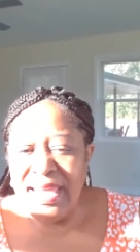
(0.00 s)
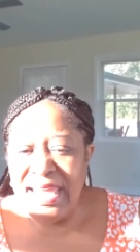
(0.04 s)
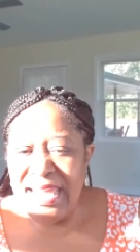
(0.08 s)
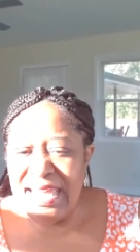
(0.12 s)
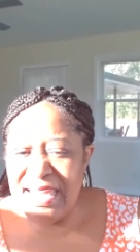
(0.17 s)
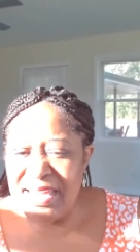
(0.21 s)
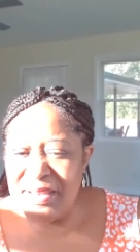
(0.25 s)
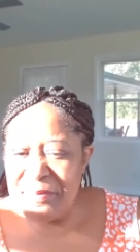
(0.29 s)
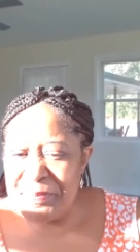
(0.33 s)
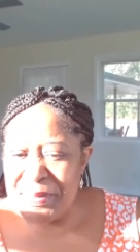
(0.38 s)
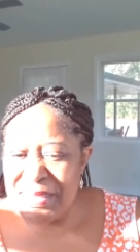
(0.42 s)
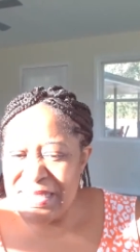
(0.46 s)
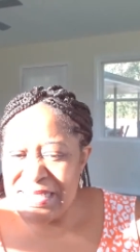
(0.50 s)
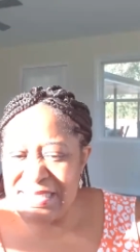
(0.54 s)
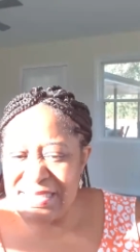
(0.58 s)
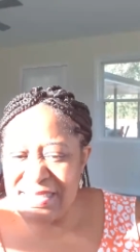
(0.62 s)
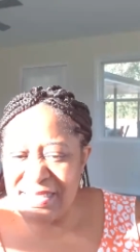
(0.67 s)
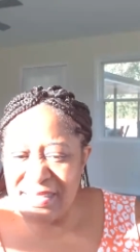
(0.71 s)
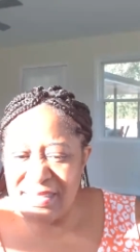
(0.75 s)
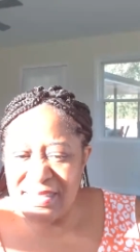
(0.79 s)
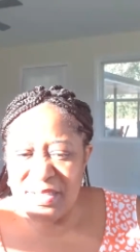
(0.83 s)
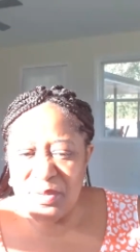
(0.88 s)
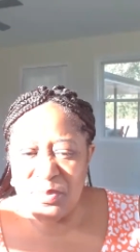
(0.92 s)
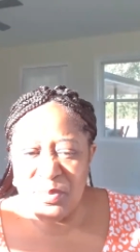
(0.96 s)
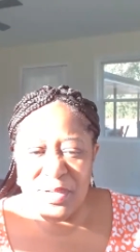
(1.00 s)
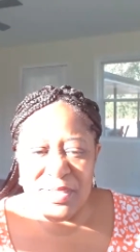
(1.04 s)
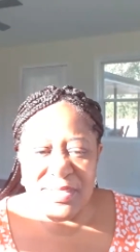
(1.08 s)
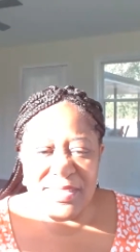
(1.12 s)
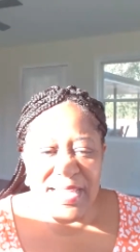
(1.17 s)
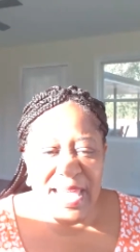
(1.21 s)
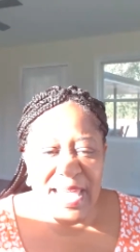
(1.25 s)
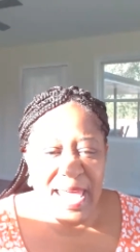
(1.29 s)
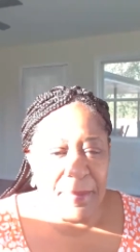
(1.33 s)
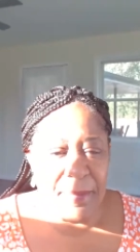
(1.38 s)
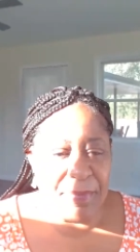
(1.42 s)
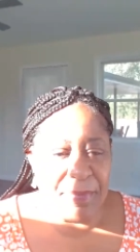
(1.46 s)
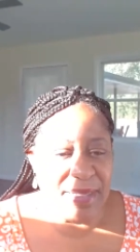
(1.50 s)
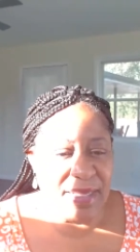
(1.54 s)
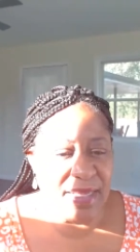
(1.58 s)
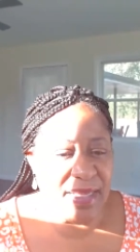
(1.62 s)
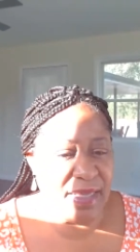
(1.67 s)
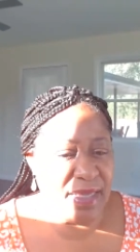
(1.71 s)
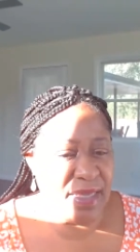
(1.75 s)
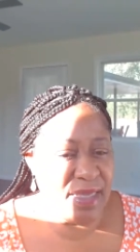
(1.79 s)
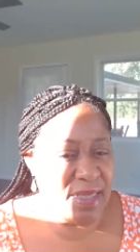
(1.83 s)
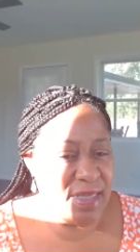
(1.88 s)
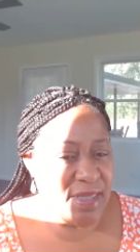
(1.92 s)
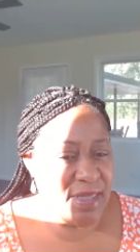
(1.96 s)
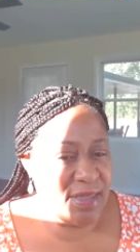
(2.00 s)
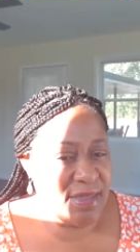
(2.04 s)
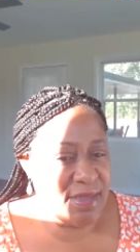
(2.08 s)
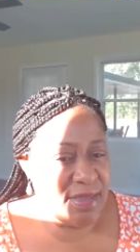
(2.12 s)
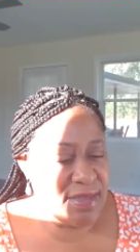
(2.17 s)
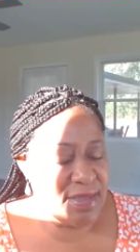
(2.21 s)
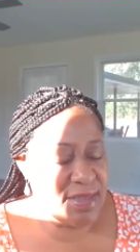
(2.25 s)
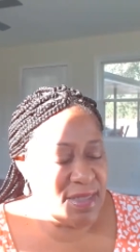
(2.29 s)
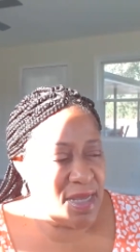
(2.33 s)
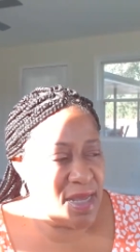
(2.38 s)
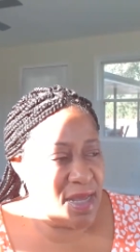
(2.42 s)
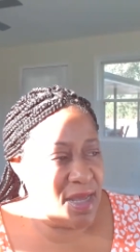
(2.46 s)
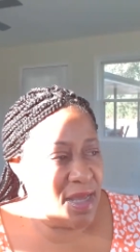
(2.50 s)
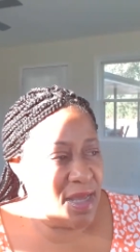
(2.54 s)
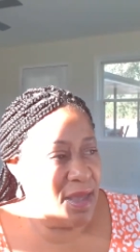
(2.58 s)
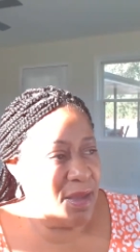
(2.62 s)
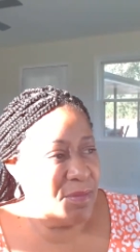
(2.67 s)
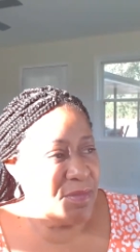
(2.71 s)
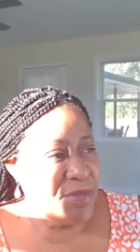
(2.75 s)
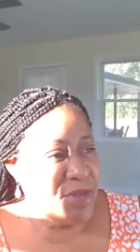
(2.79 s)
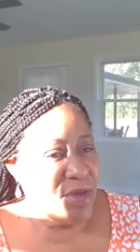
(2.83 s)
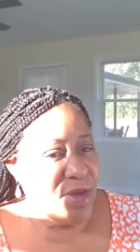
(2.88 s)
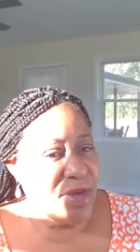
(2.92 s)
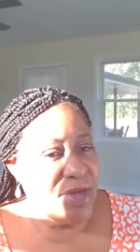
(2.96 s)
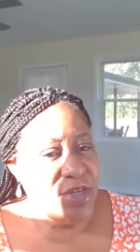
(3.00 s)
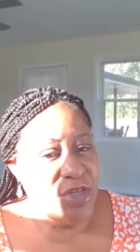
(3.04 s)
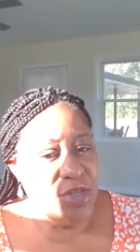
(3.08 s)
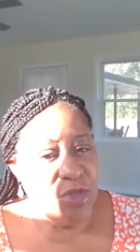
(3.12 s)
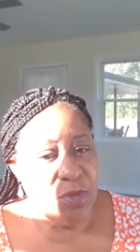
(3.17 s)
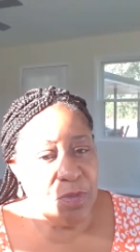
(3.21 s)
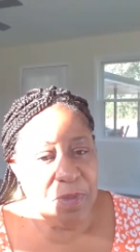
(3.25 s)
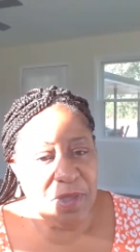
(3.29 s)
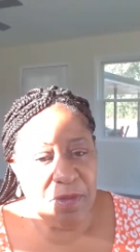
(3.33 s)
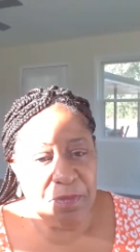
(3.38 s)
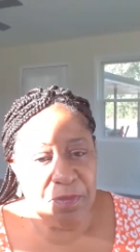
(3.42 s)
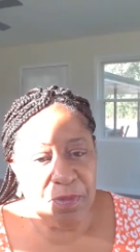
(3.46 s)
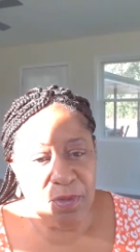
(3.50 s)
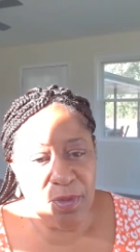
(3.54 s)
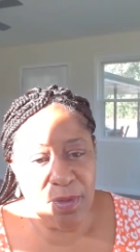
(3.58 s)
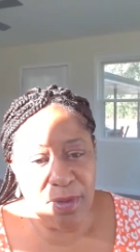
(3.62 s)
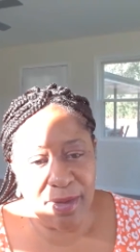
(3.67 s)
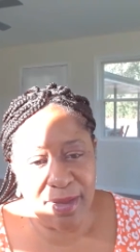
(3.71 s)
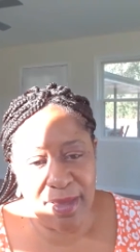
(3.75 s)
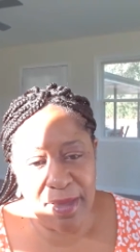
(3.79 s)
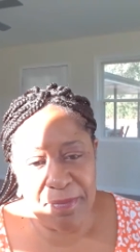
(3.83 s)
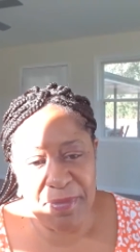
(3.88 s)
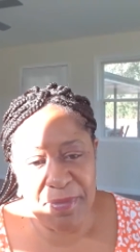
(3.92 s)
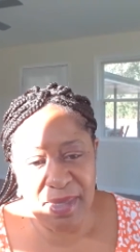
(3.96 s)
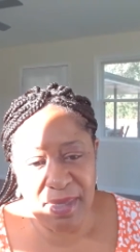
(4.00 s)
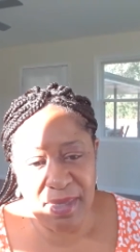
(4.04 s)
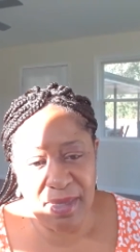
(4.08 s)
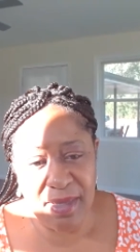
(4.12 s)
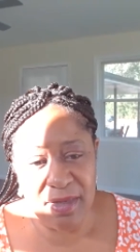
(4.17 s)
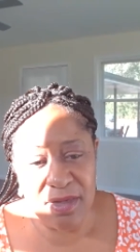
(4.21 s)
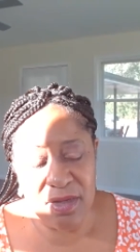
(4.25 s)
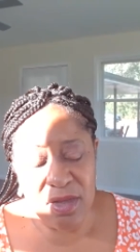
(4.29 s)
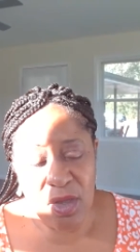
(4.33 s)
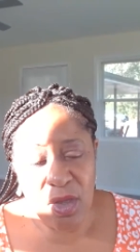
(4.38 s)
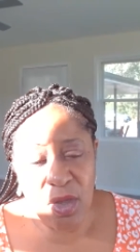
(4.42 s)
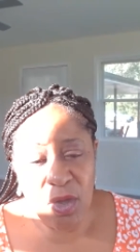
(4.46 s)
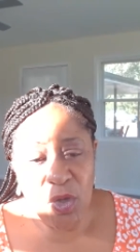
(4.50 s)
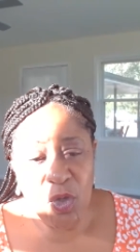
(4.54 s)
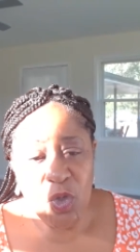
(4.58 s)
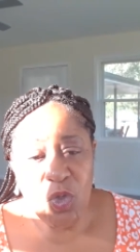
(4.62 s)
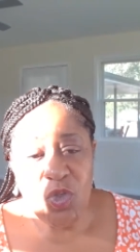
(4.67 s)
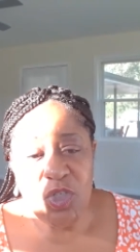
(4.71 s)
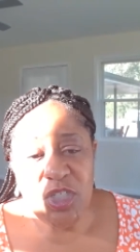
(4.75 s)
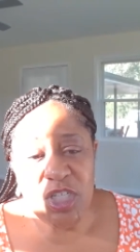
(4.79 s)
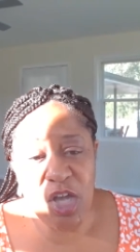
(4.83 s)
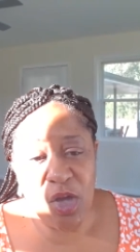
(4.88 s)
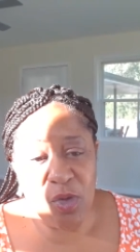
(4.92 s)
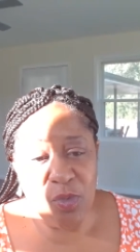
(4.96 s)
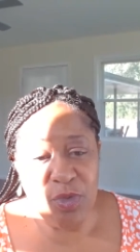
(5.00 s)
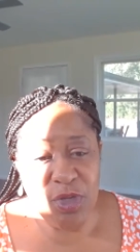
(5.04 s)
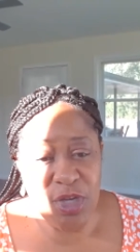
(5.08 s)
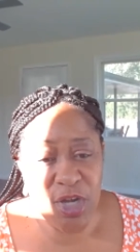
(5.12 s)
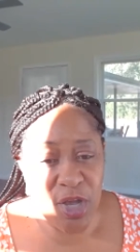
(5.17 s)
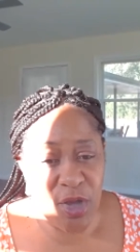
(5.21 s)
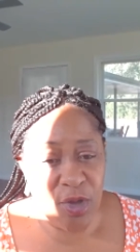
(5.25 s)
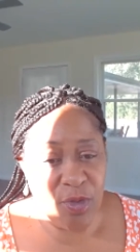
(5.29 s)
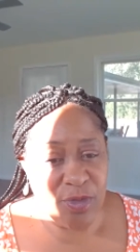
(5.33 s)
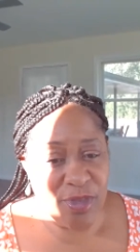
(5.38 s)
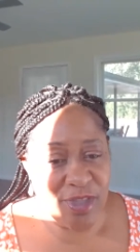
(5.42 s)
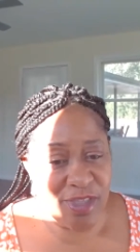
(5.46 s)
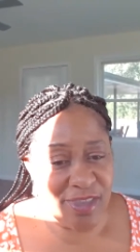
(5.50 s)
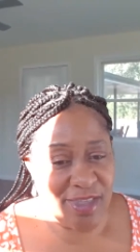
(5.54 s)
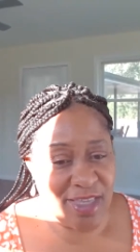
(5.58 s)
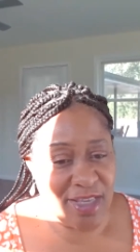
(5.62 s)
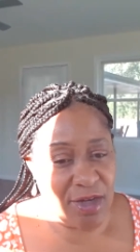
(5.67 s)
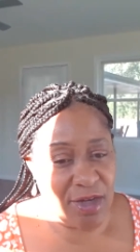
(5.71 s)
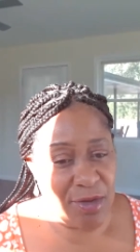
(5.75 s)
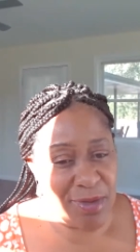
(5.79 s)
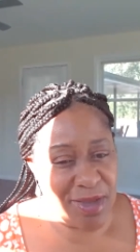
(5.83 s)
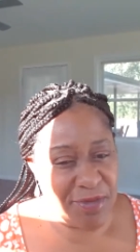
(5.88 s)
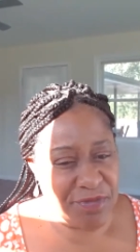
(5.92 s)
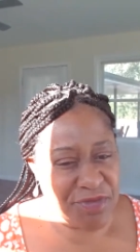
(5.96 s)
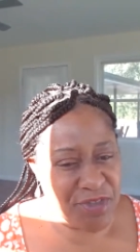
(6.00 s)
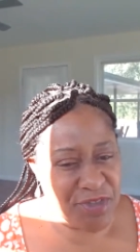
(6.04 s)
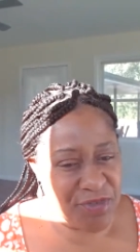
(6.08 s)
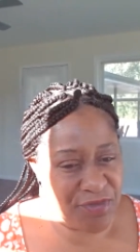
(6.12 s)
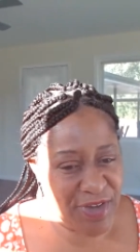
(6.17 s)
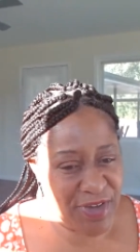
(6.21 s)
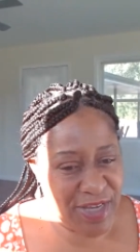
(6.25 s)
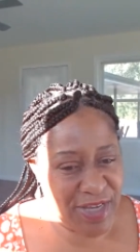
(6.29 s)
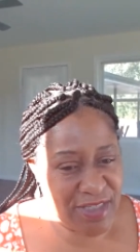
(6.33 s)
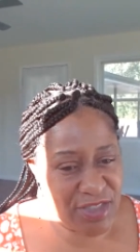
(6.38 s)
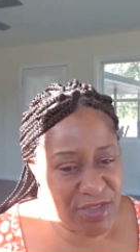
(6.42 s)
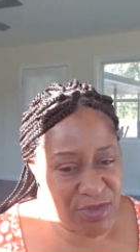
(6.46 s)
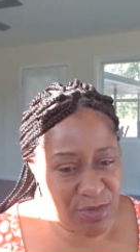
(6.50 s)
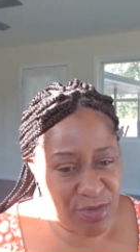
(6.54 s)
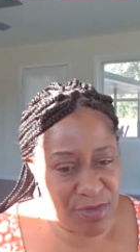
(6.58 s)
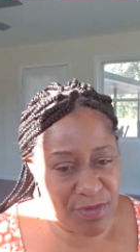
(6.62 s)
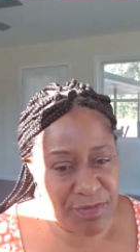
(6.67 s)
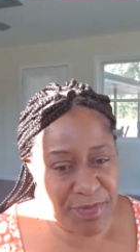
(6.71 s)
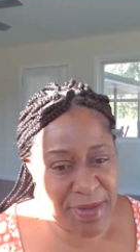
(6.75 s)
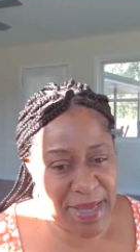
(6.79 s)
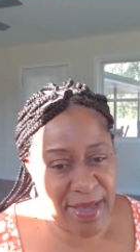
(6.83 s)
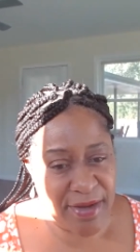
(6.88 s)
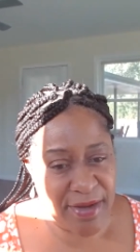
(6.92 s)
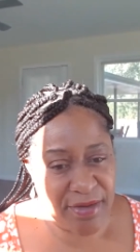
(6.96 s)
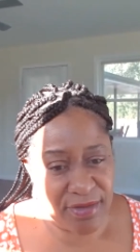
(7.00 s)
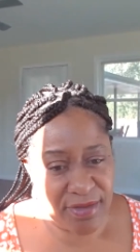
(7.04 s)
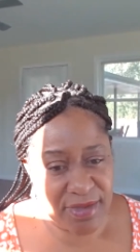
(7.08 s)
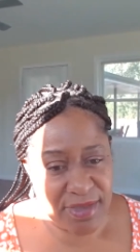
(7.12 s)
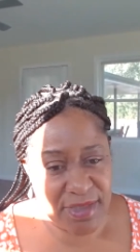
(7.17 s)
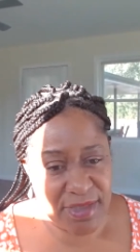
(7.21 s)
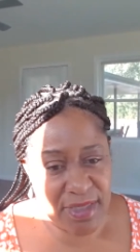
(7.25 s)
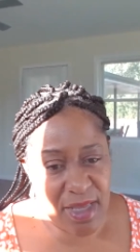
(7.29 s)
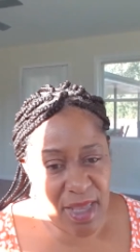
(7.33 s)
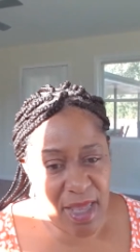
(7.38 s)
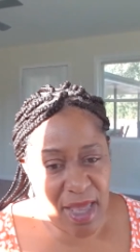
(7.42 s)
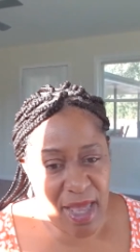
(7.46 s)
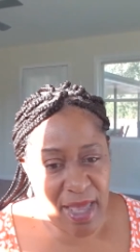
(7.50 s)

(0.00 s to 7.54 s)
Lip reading: And basically, what's happening is there are new people who are coming in who don't know that they don't have to fight certain battles.